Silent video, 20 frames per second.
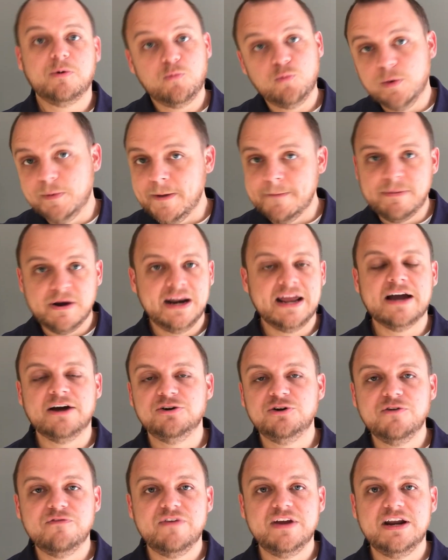We'll be putting out
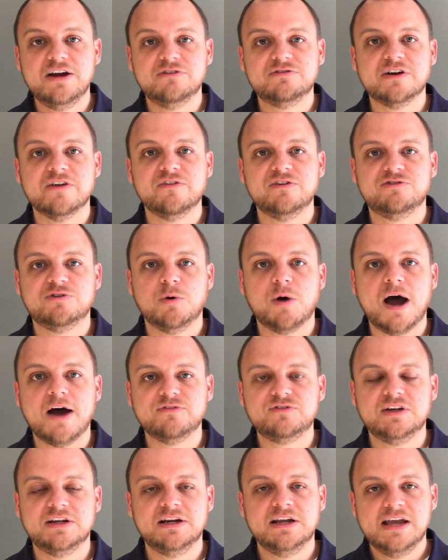new videos every so
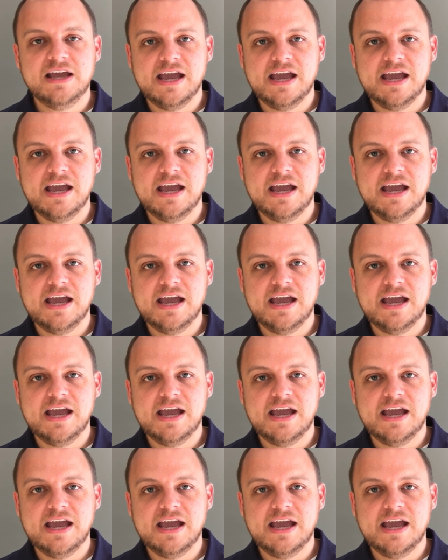often,